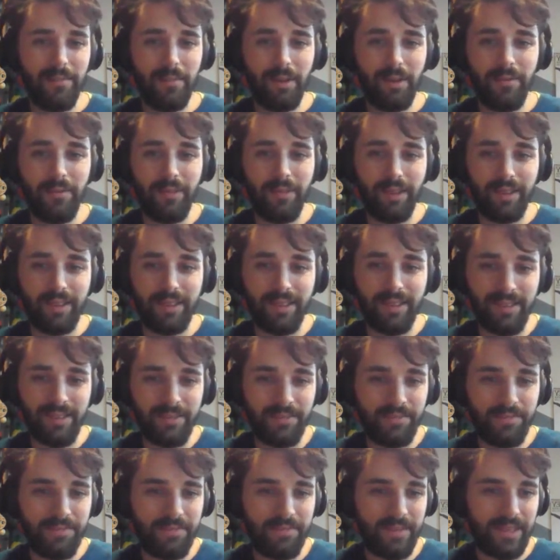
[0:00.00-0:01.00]
Perfect.
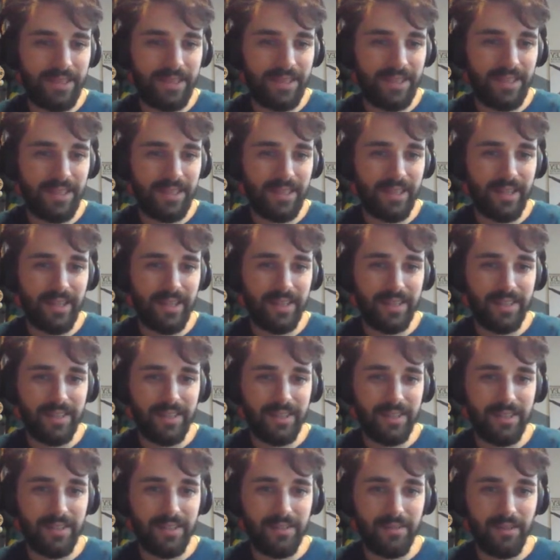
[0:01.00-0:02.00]
That's it,
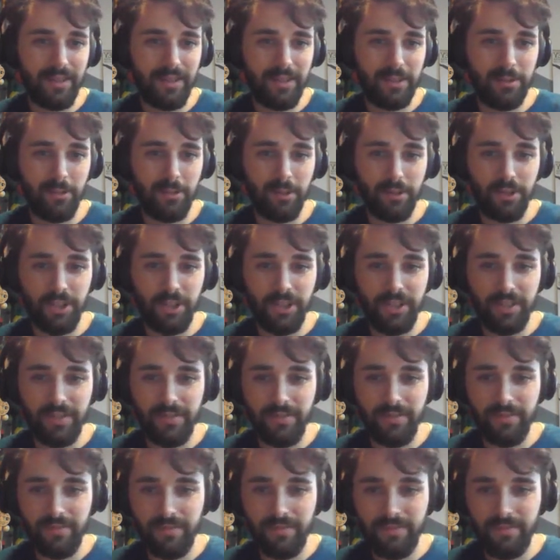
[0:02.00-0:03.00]
guys. Thanks for watching.